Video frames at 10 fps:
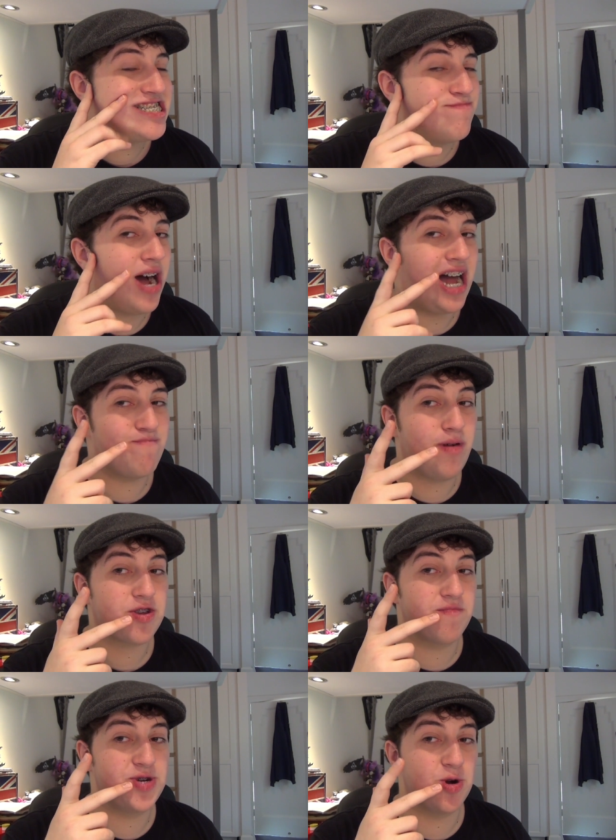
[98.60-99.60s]
my
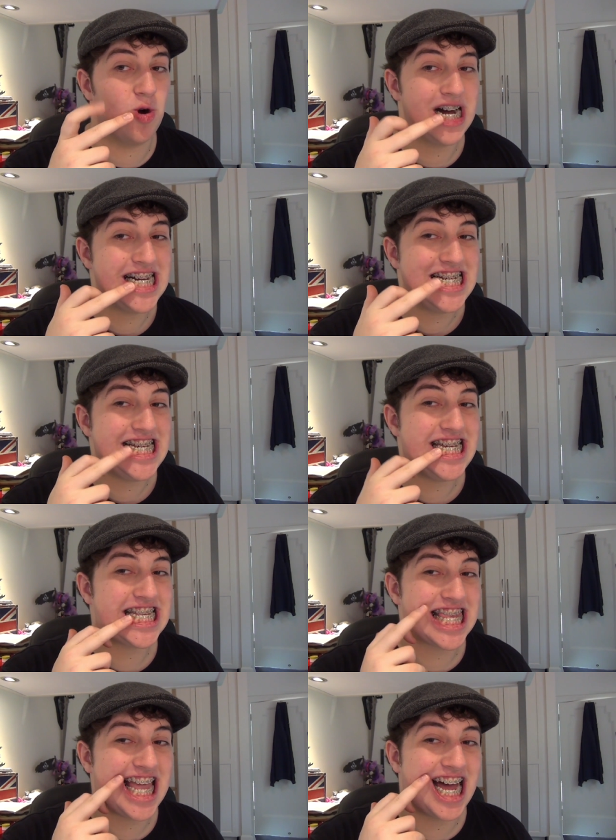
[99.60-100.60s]
bottom jaw
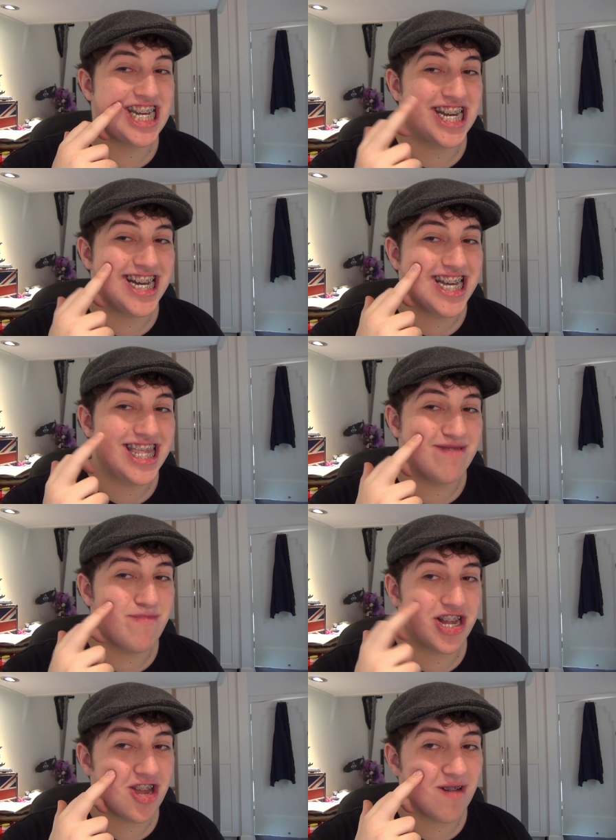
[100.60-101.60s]
is larger than
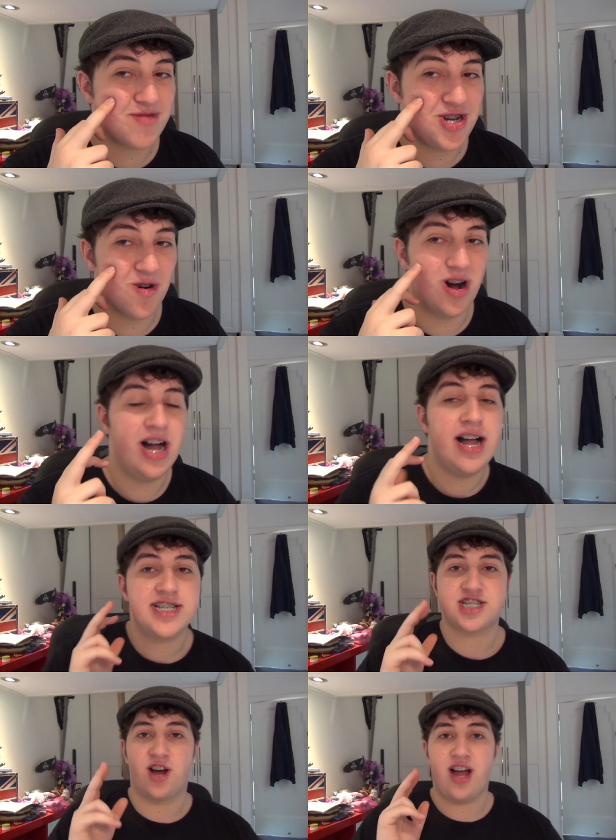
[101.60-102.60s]
my top jaw.
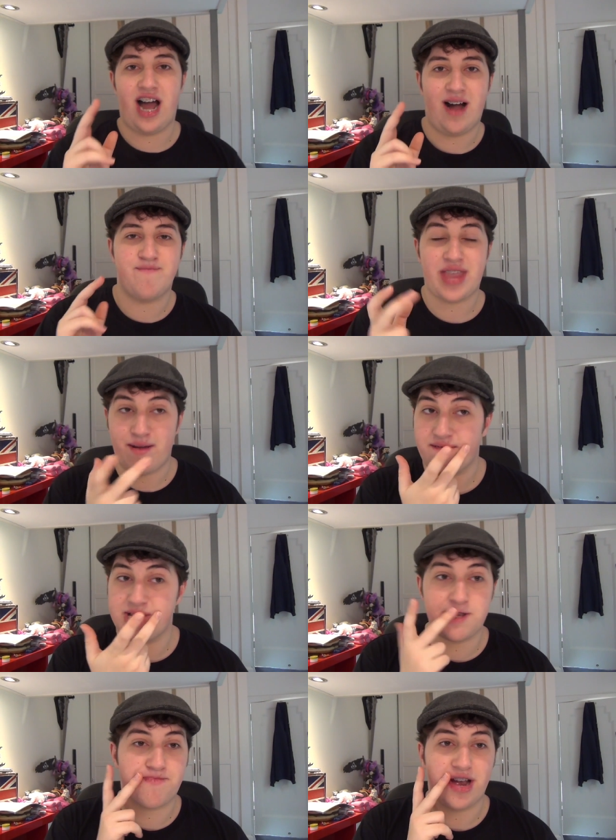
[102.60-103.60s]
So um, I'm
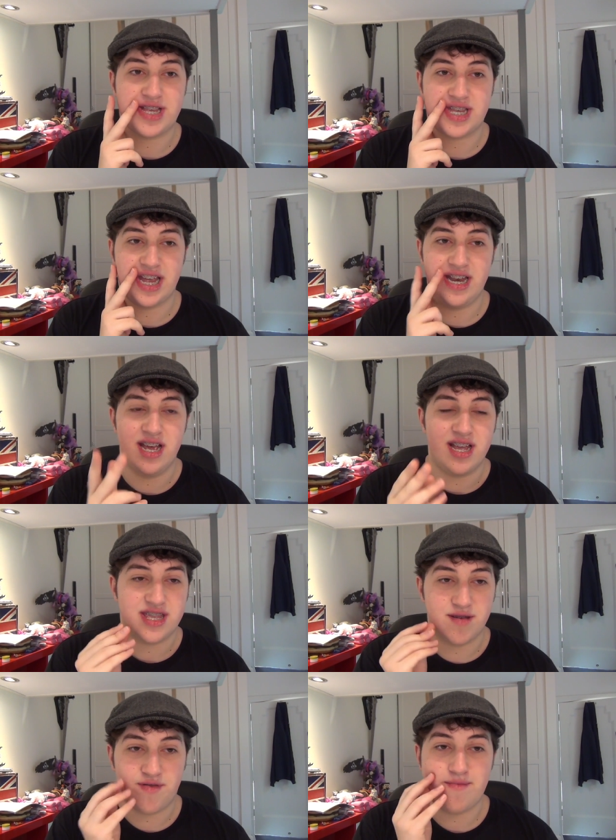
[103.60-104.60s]
having these braces in
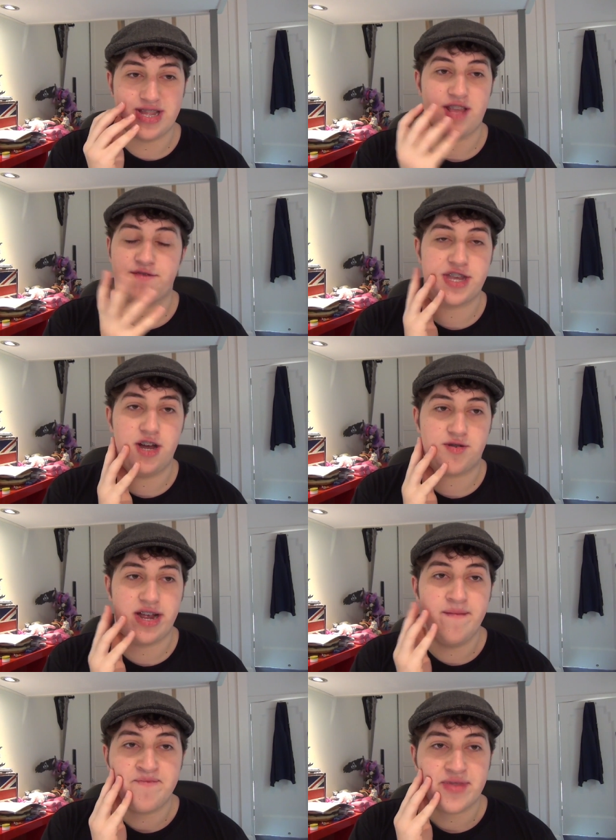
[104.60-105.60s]
to prep my teeth for
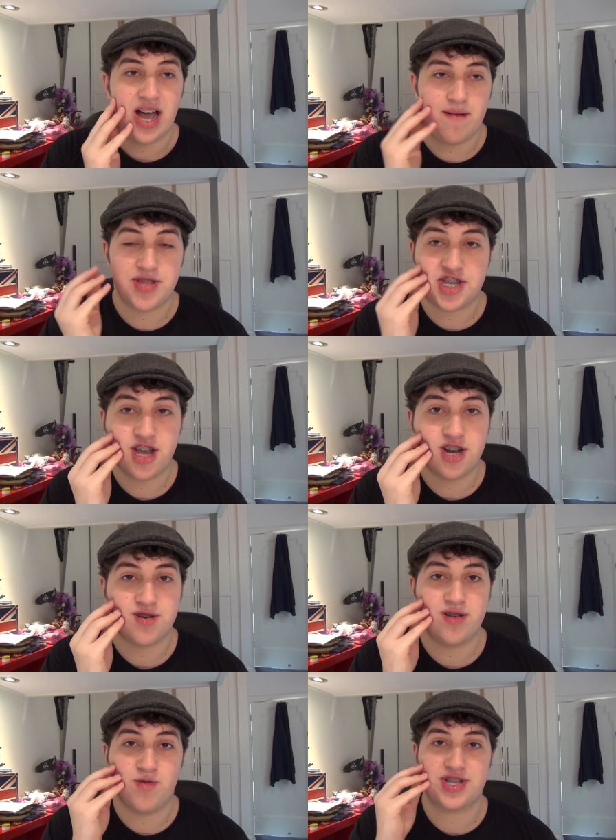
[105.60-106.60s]
surgery. Um, the
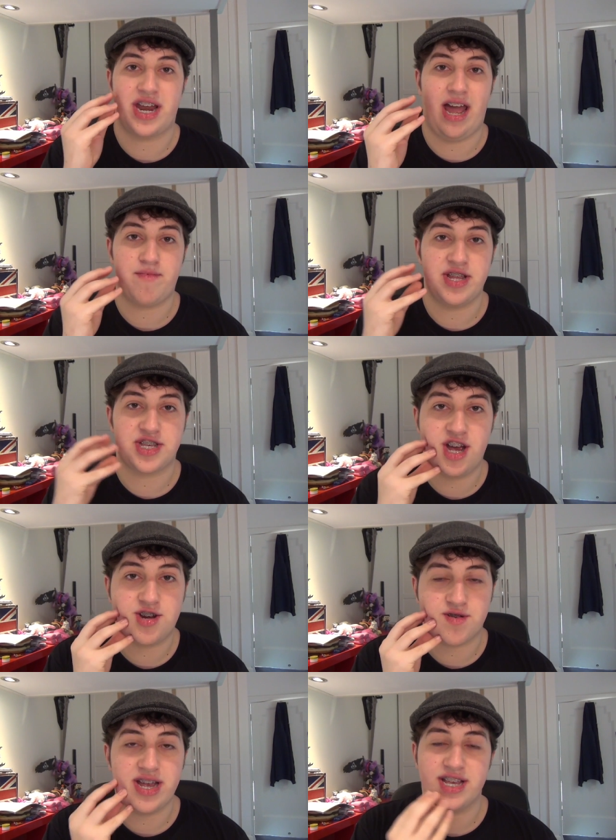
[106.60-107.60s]
surgery, what's going to happen in
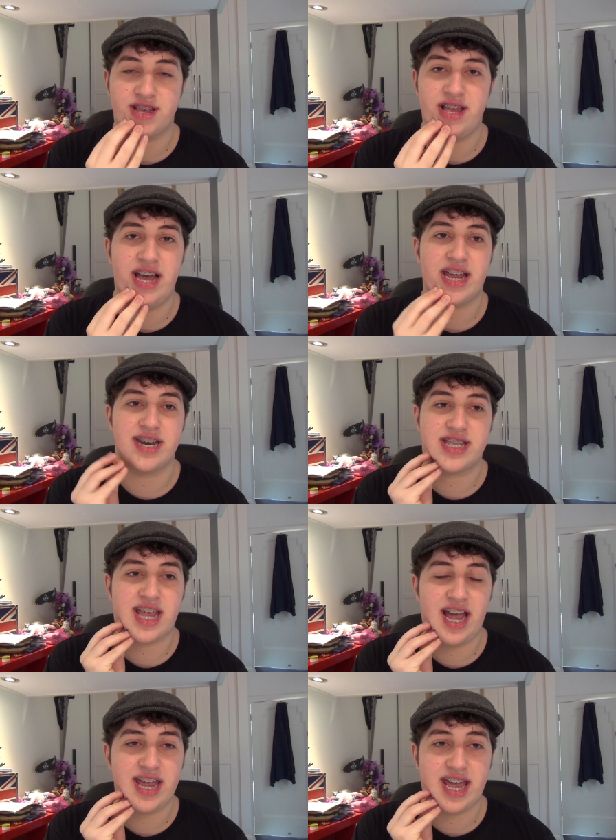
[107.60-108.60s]
surgery is that they're going to
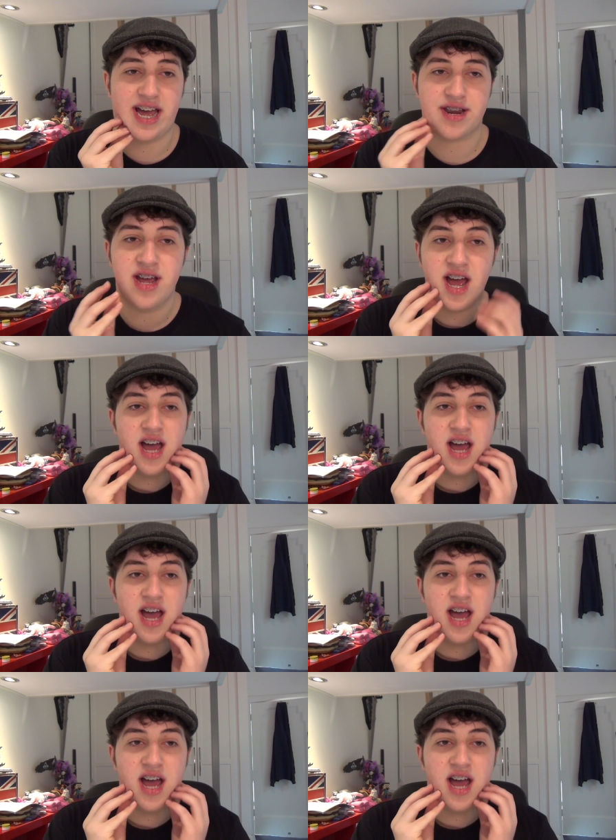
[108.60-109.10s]
take out